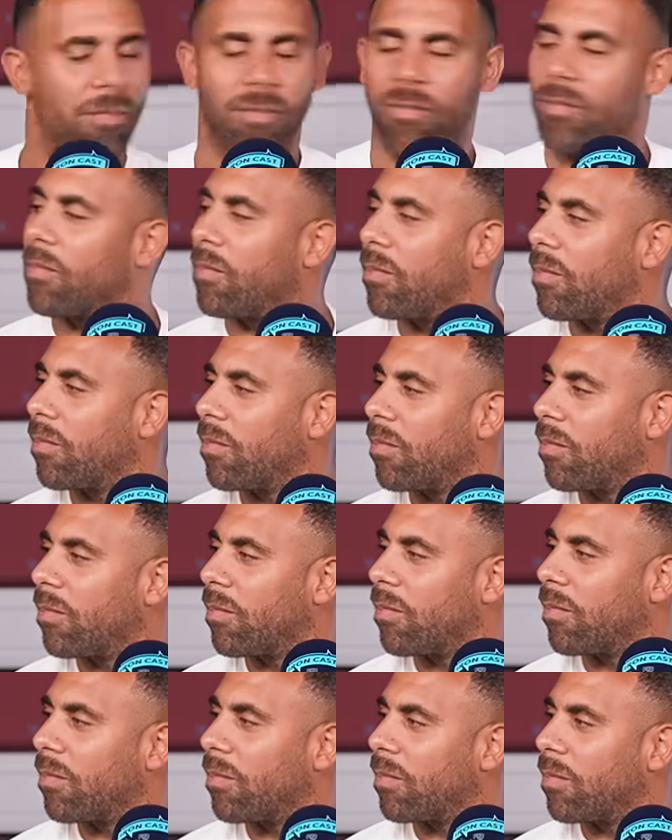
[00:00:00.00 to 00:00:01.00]

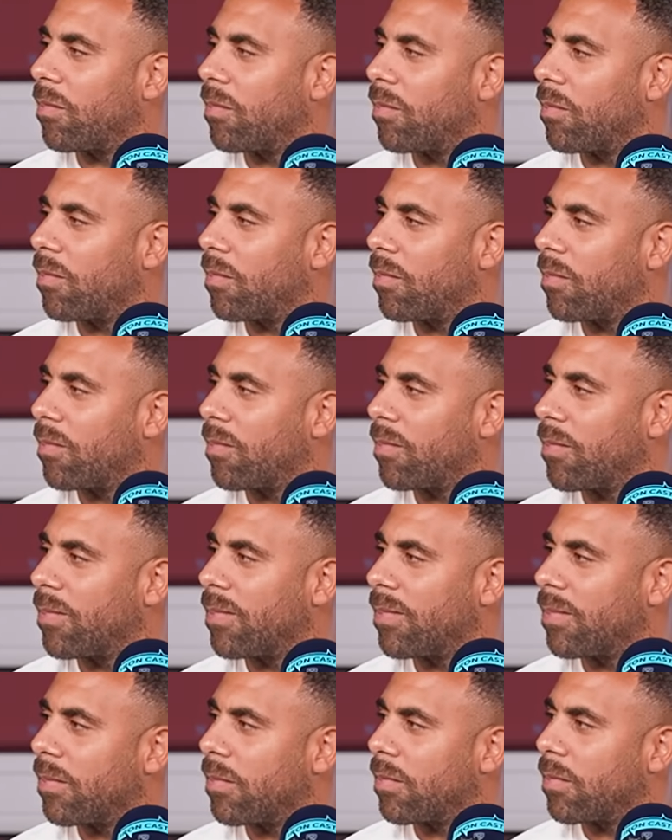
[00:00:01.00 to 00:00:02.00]

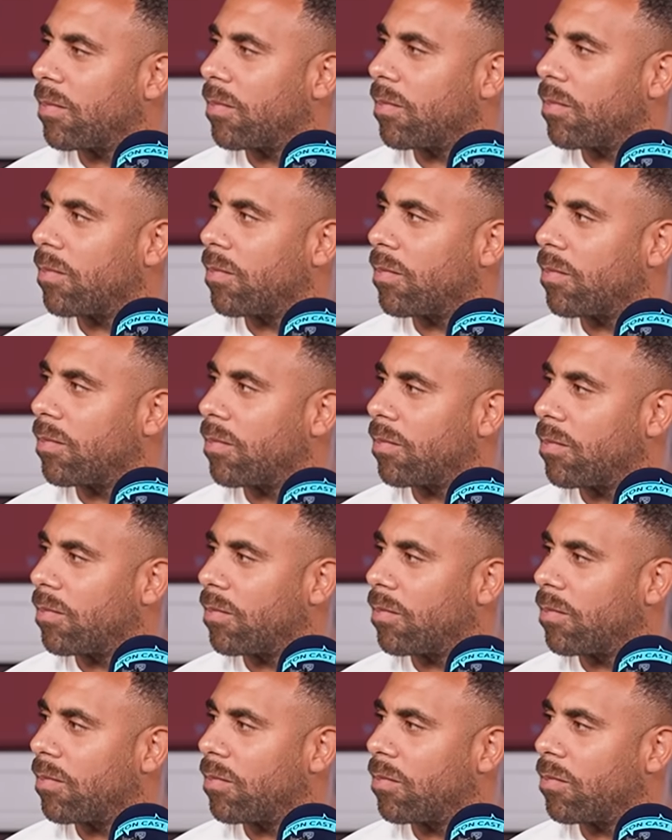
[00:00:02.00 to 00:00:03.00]

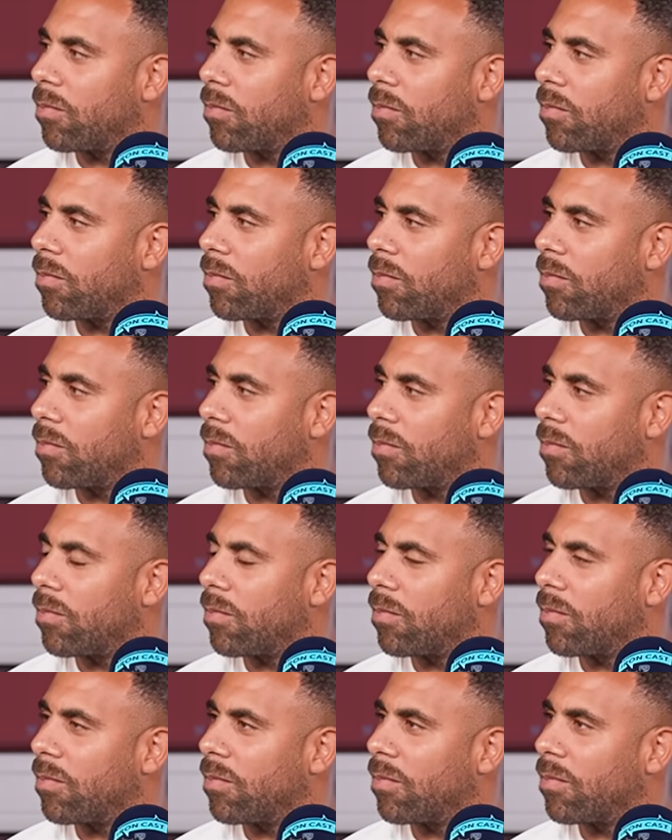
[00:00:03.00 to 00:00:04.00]

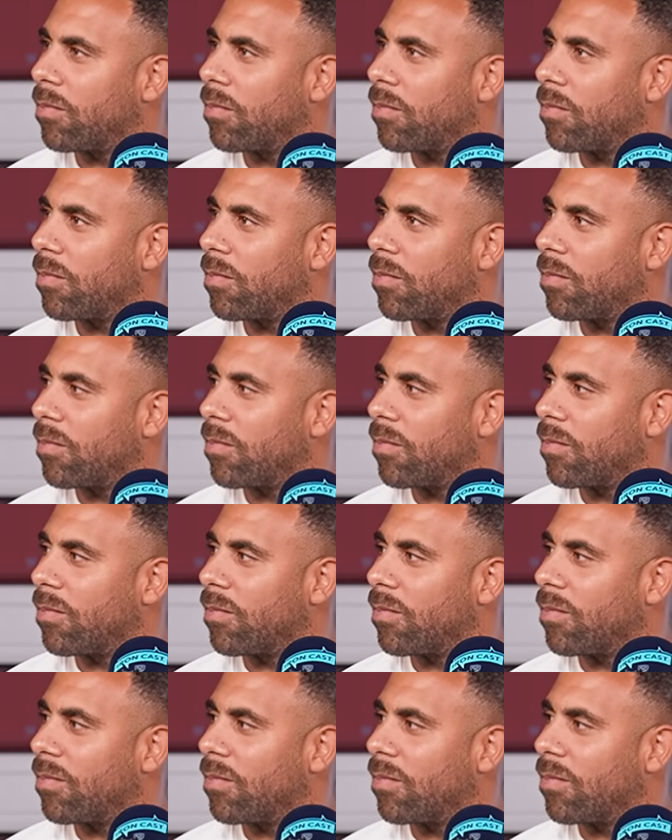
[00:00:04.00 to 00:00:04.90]
[no speech]